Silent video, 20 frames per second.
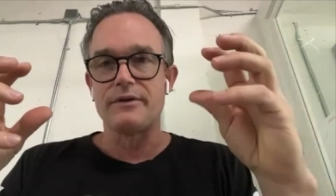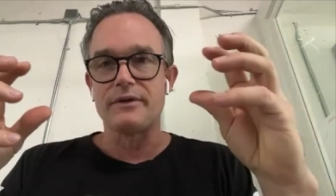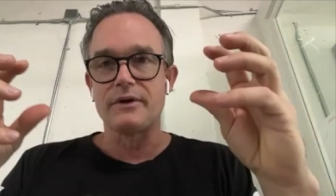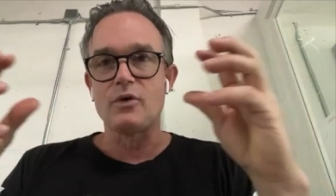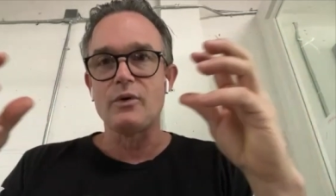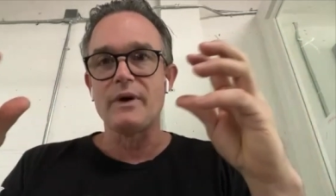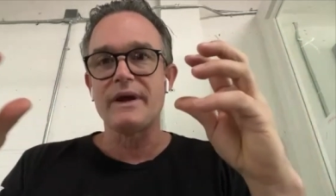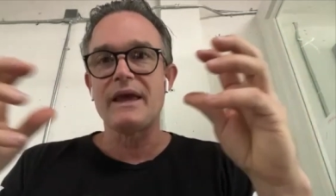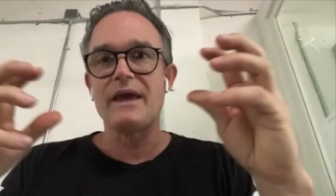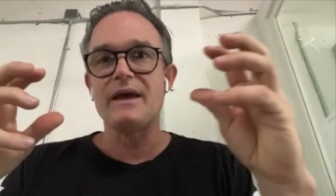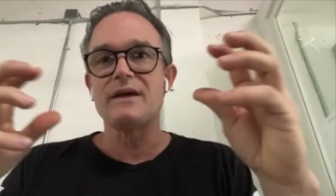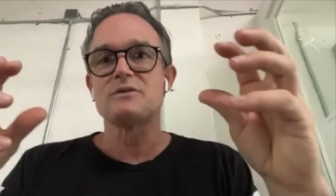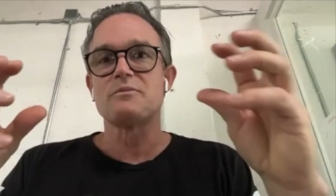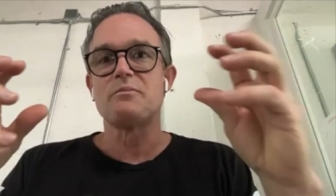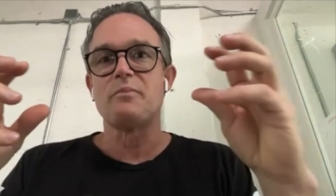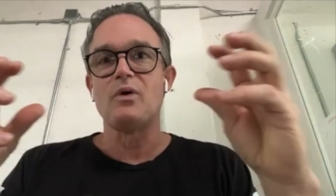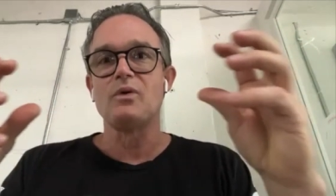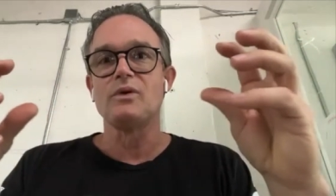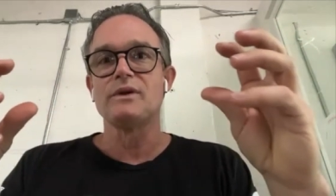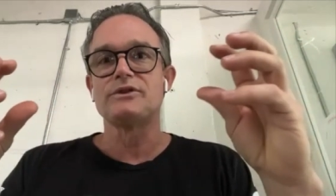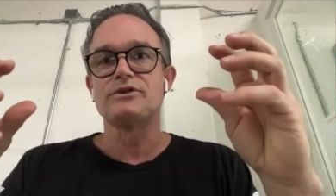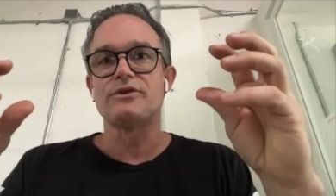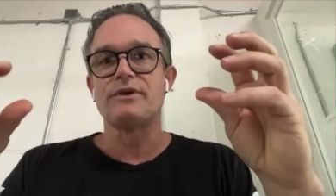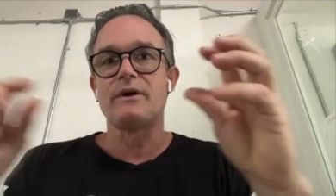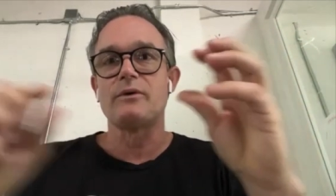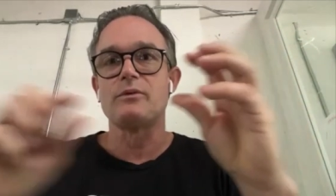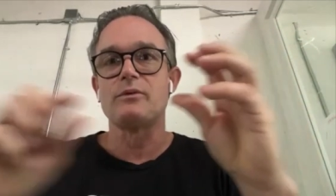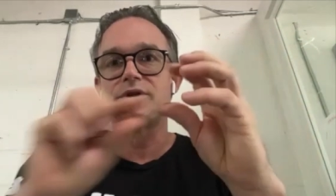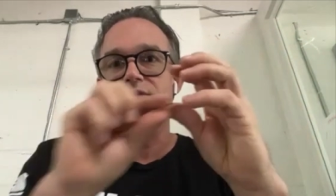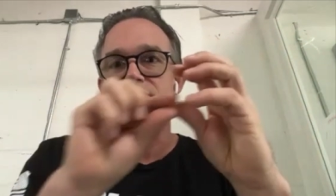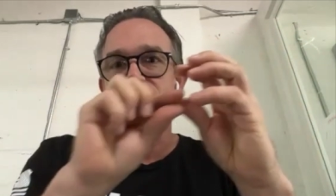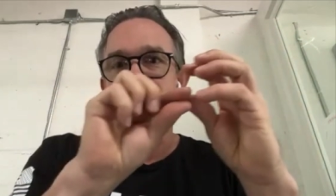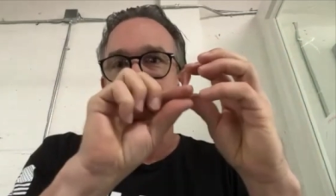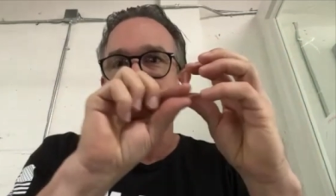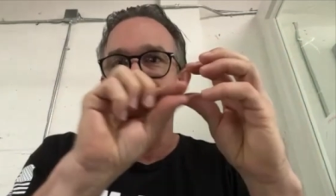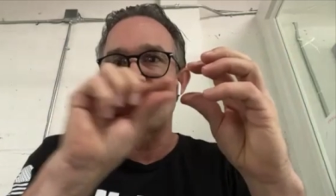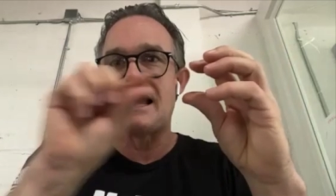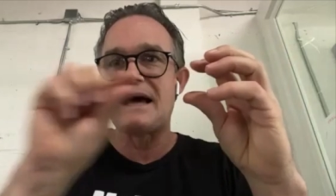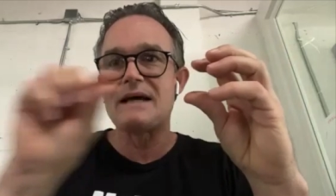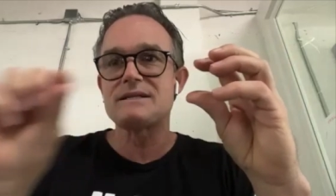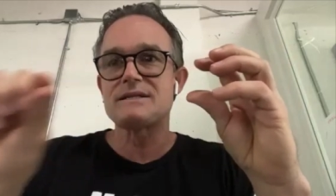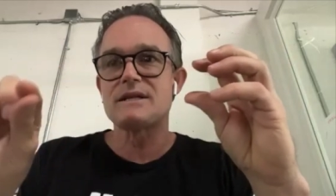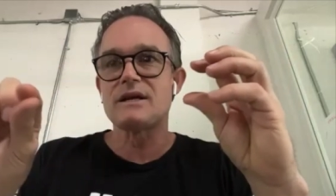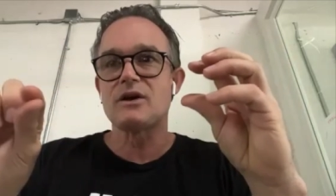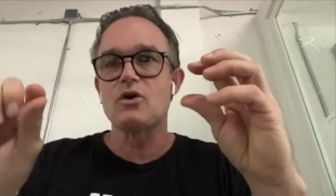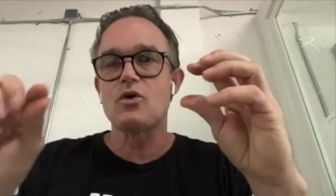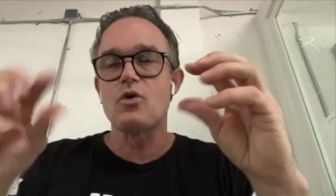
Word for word: the Quick Hands Bola Trainer, which was an elastic